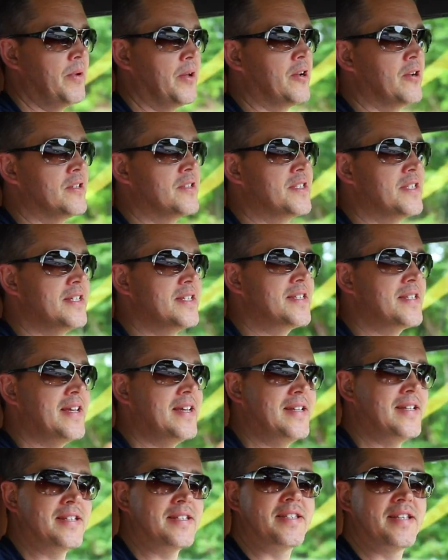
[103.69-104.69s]
because this
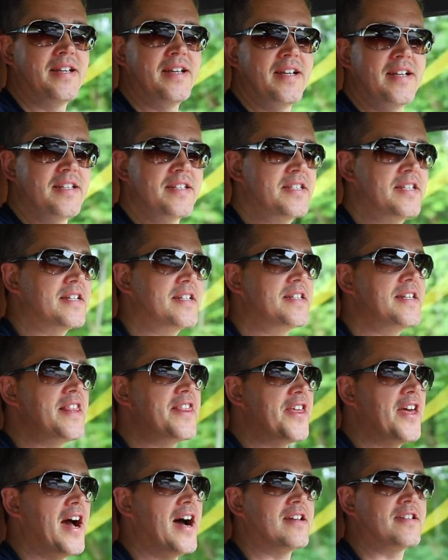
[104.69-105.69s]
is
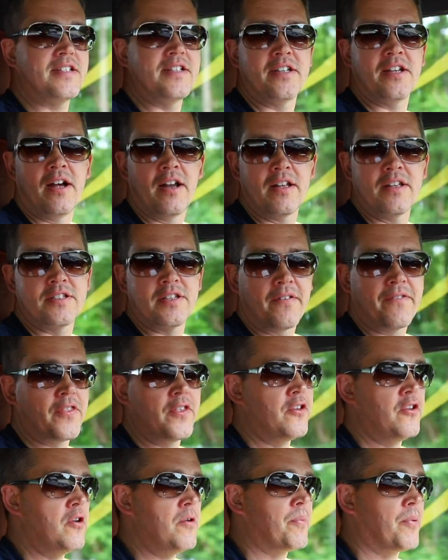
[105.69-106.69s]
$60,000 off the new